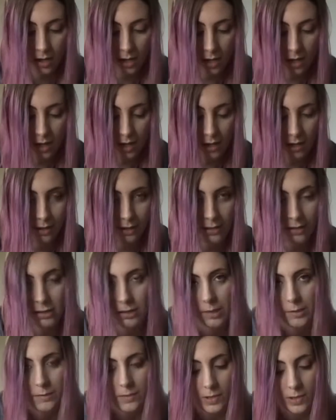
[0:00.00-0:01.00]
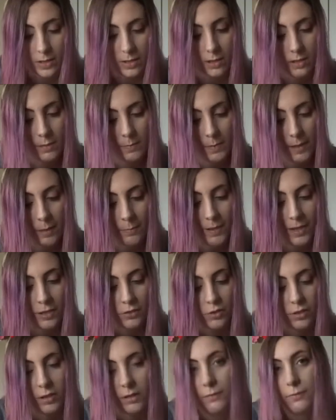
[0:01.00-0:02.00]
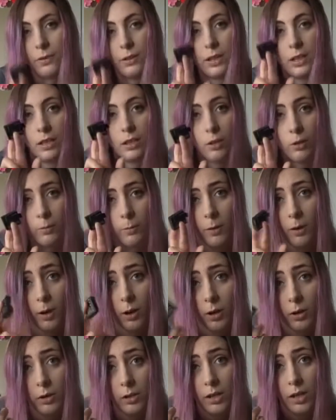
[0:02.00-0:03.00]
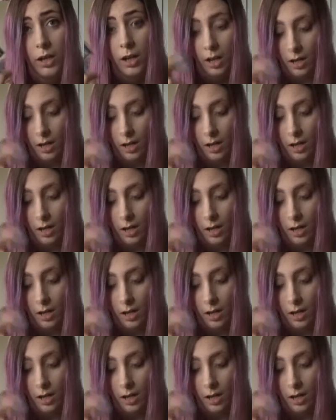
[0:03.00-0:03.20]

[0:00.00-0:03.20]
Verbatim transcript: and this is a spare battery for the GoPro.